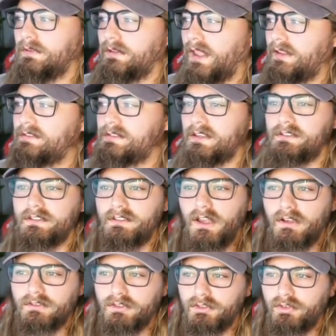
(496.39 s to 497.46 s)
Ned says to
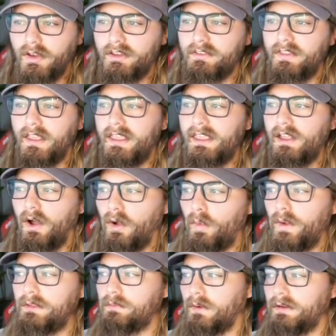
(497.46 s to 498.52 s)
Doctor Strange that he
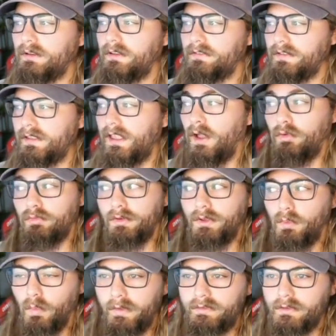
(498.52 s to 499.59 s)
always wanted to see a real
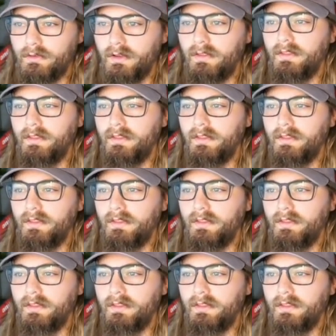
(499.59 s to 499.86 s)
wizard.